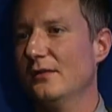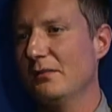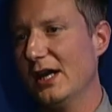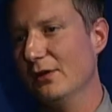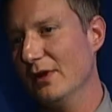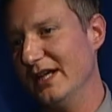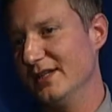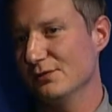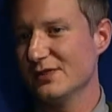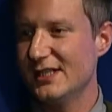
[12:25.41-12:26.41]
By the way,
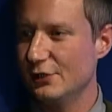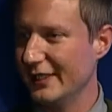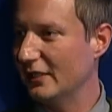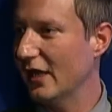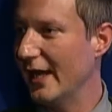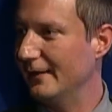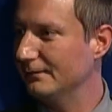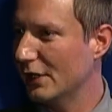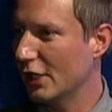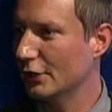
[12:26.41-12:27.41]
this was Henry Clay,
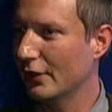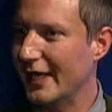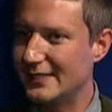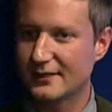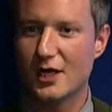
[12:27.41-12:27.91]
our great